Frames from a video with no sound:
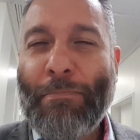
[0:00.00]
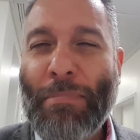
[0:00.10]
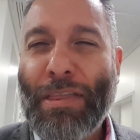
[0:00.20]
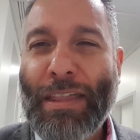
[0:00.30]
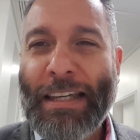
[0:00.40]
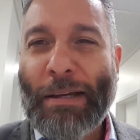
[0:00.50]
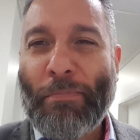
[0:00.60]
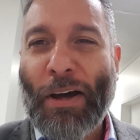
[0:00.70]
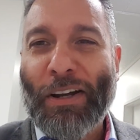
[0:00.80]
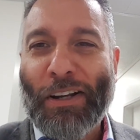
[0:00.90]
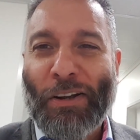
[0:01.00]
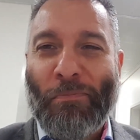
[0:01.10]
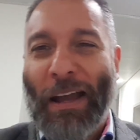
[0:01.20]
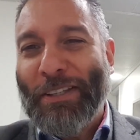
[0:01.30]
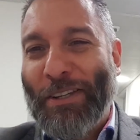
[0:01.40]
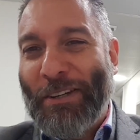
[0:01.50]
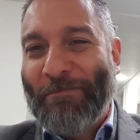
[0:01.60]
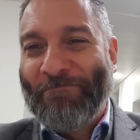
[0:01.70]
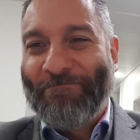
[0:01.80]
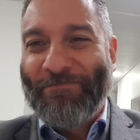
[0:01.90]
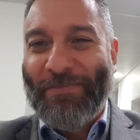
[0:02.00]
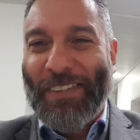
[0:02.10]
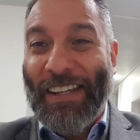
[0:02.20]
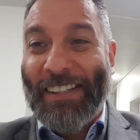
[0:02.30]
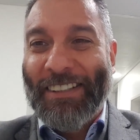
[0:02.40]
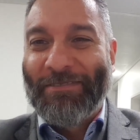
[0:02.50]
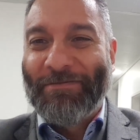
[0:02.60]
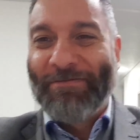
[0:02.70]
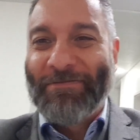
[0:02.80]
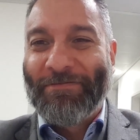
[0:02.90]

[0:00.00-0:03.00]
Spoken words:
let me think about it and come back to you. Cheers.